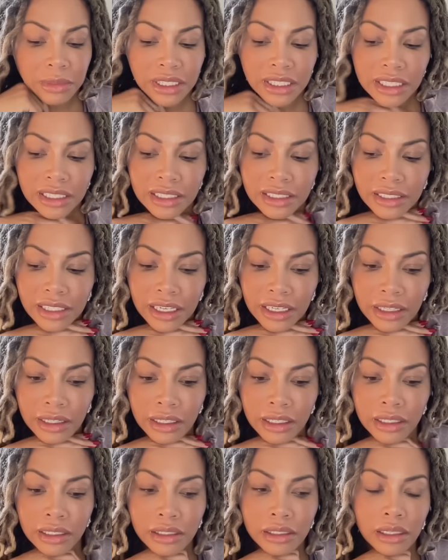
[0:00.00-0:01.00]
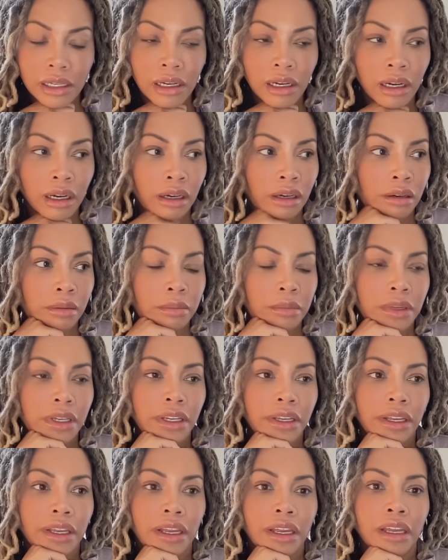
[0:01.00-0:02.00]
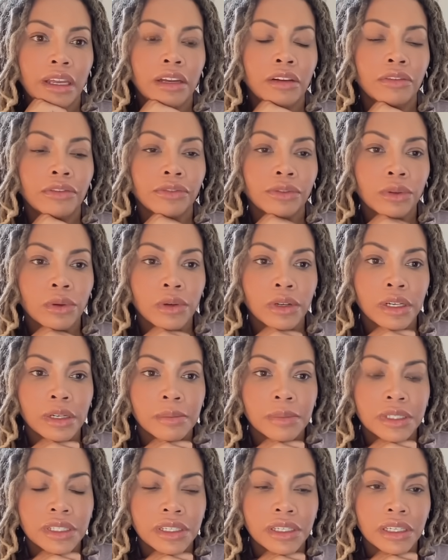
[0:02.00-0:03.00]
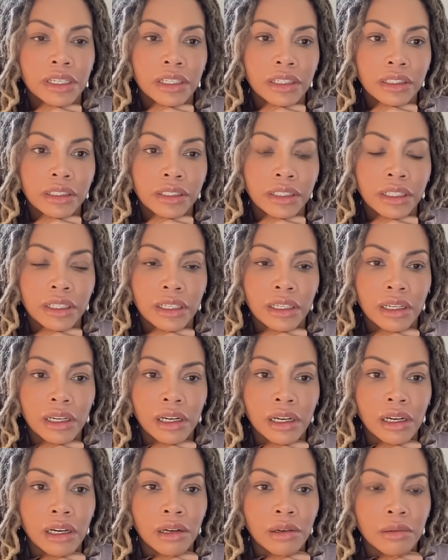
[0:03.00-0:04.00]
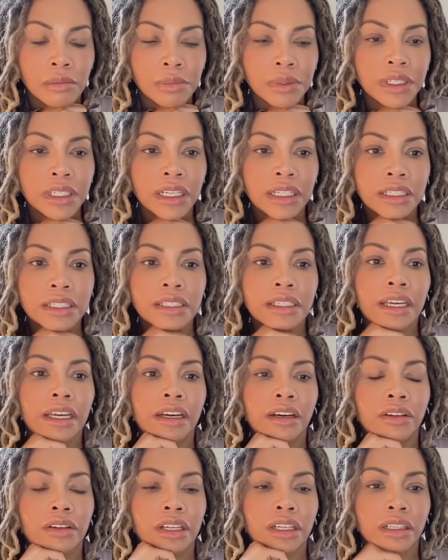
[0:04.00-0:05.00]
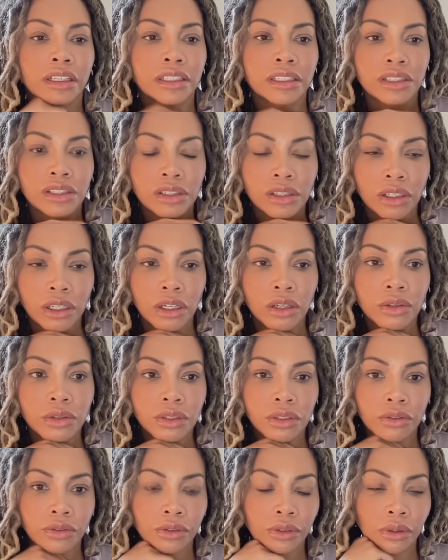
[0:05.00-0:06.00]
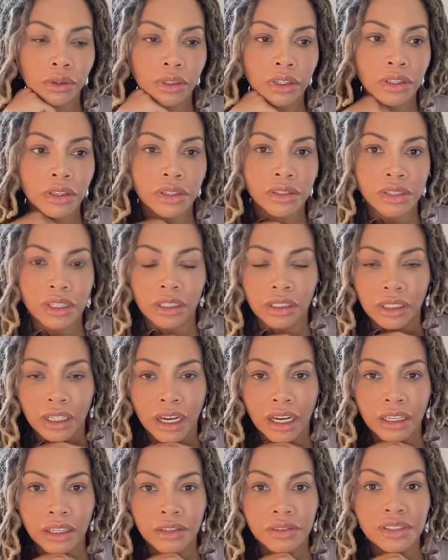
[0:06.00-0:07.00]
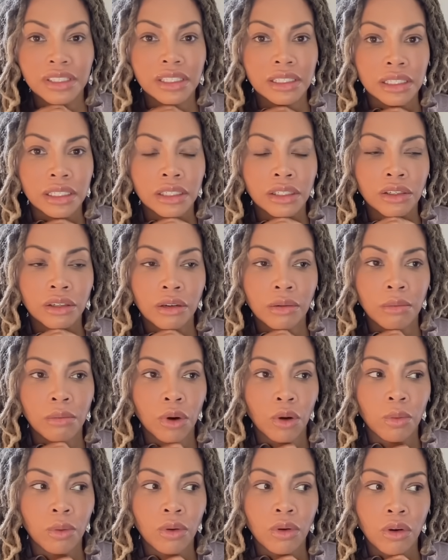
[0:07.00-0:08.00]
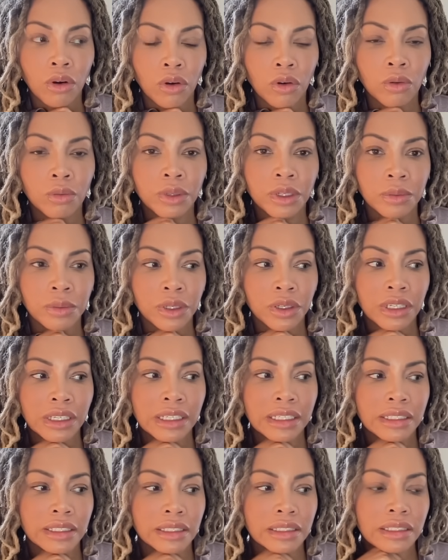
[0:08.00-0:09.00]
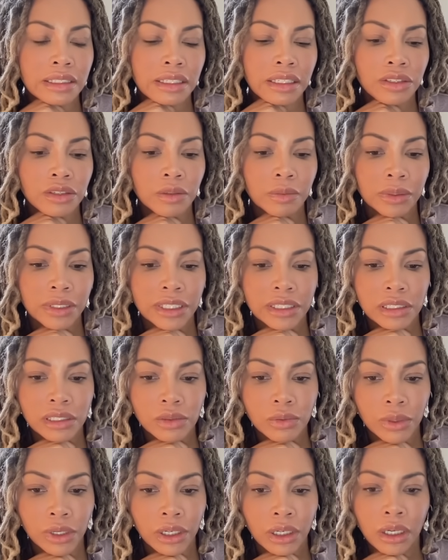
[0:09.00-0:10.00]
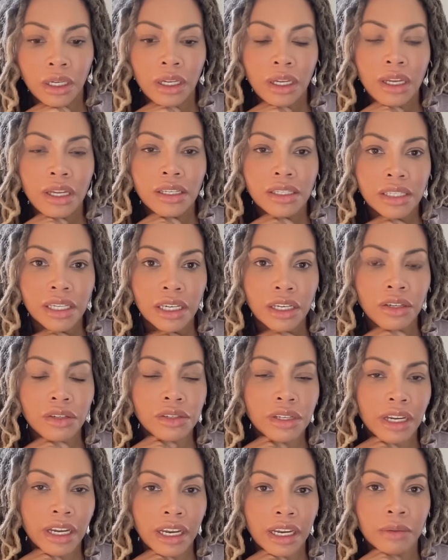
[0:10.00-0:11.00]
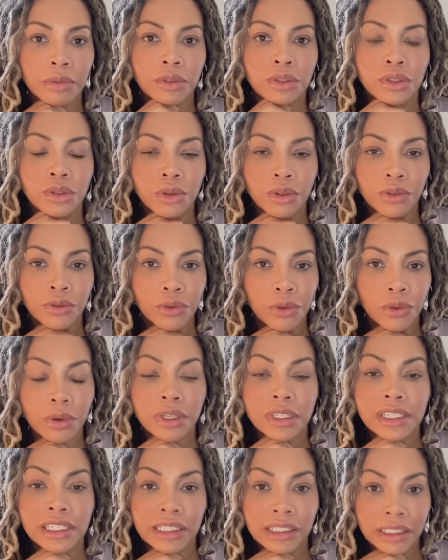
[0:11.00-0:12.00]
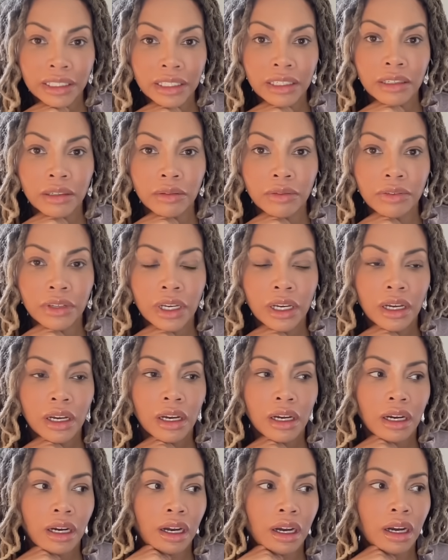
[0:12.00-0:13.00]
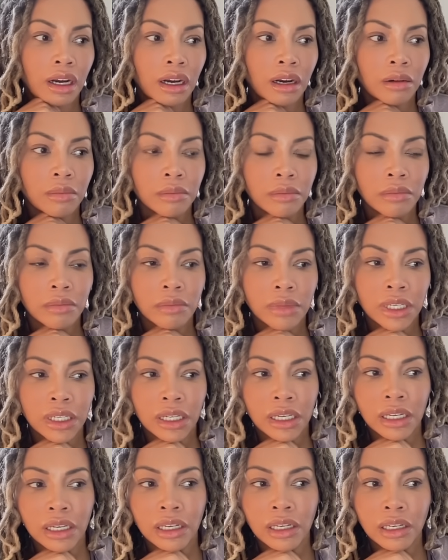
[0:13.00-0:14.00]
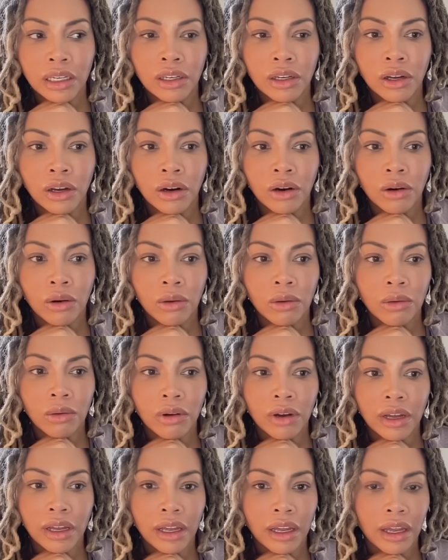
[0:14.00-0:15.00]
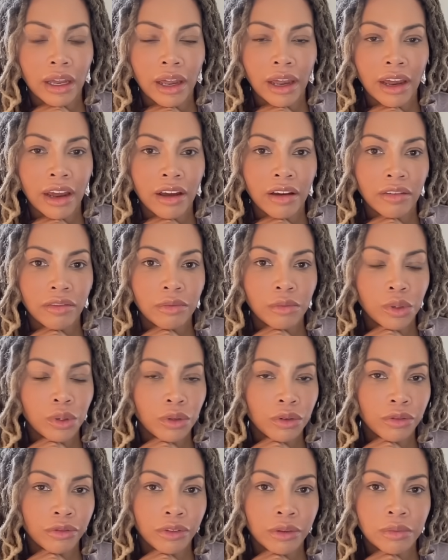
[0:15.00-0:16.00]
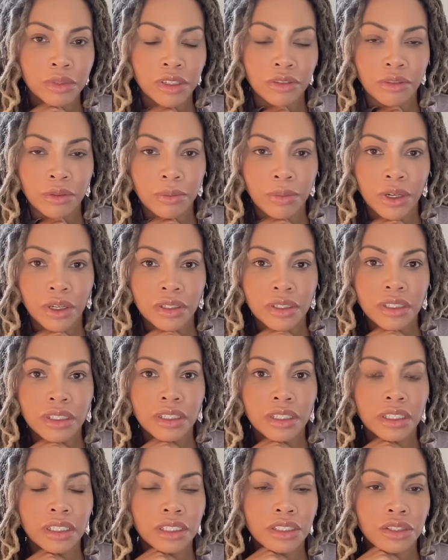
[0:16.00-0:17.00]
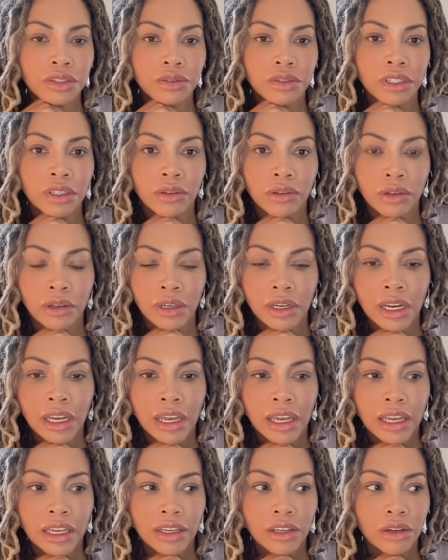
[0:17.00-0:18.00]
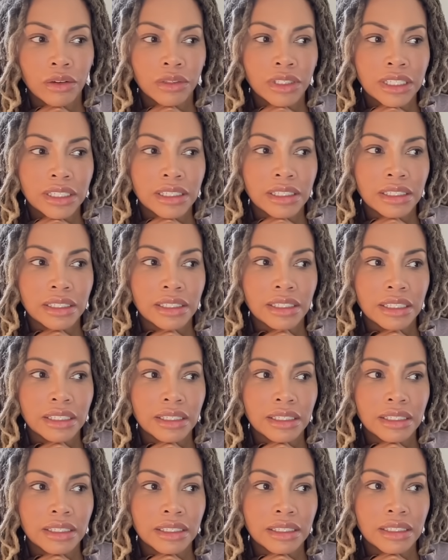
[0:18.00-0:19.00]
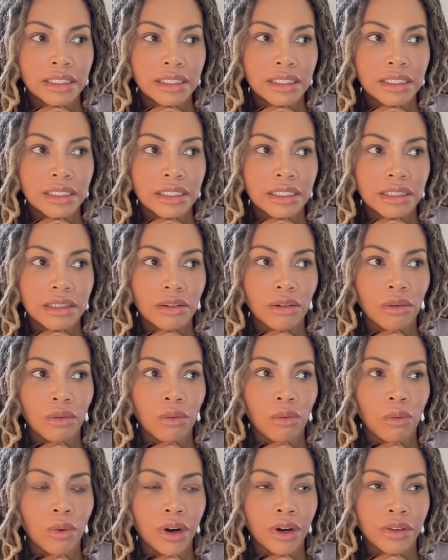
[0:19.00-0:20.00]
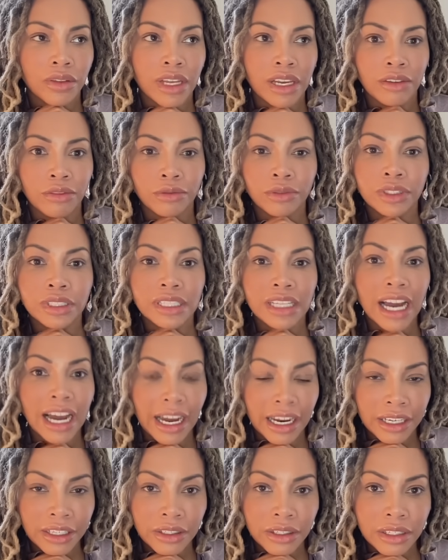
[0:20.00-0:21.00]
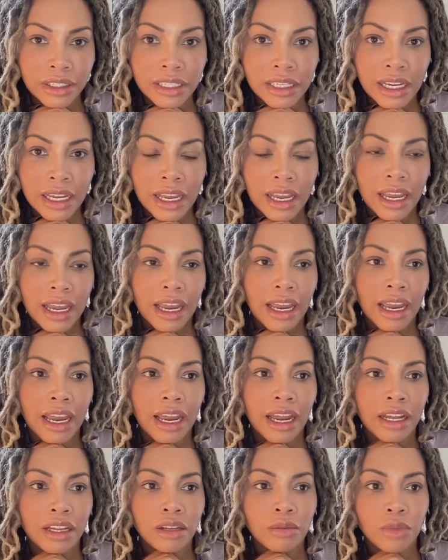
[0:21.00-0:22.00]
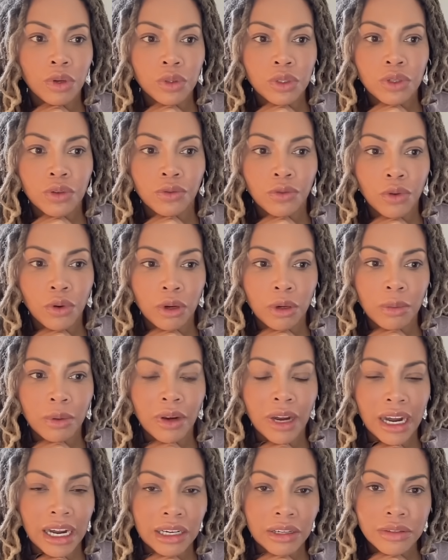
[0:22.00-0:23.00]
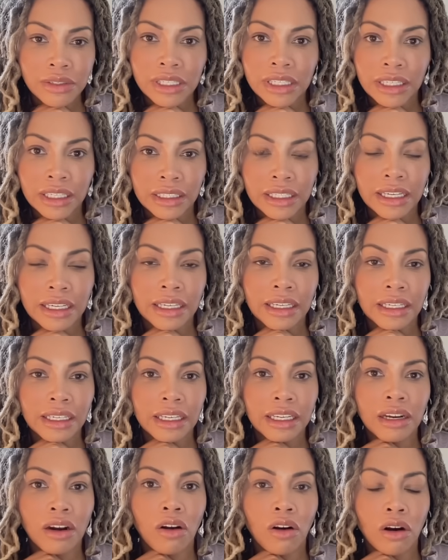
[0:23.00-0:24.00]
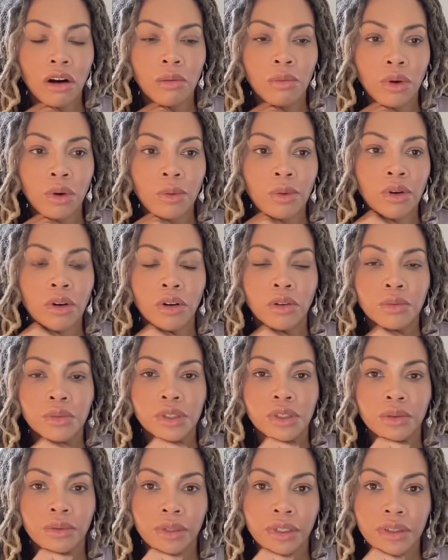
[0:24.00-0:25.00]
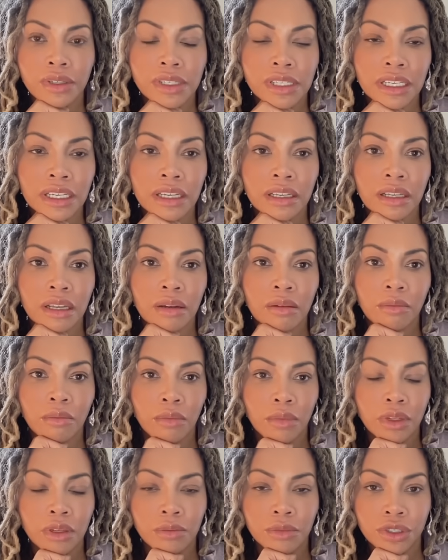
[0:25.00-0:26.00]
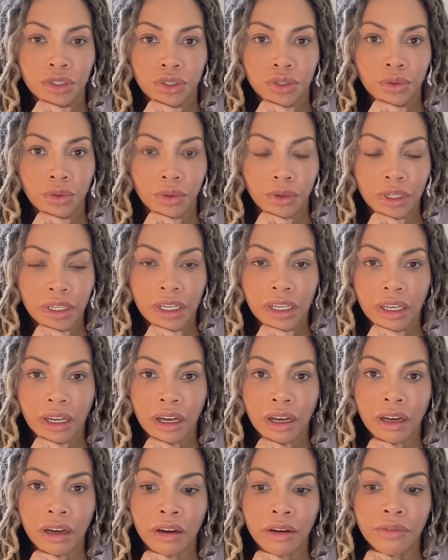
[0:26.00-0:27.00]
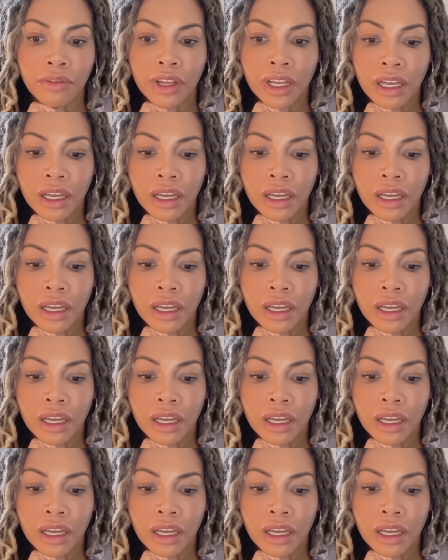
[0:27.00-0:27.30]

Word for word: me just say this. Um, in Florida, and particularly um, Pinellas County, like just the coast of Florida, there's a lot of senior mobile home communities. These are places where seniors are able to afford to live. Um, many, you know, have moved from different parts of the country, or, you know, this is, this is where they've retired, and the most affordable housing that they can get are mobile homes. So we're seeing that the majority of,